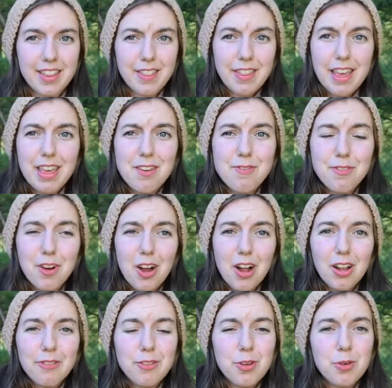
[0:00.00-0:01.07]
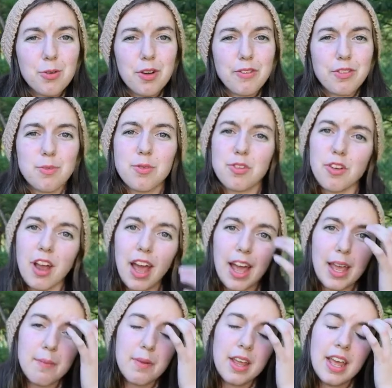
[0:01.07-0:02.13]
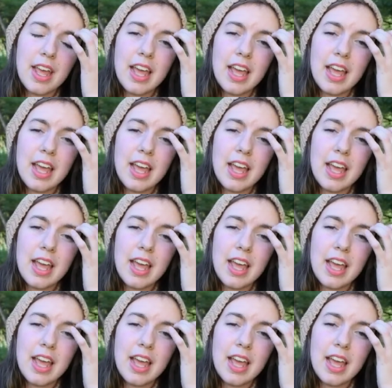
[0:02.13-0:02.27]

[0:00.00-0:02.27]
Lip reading: and thank you for all of you who have subscribed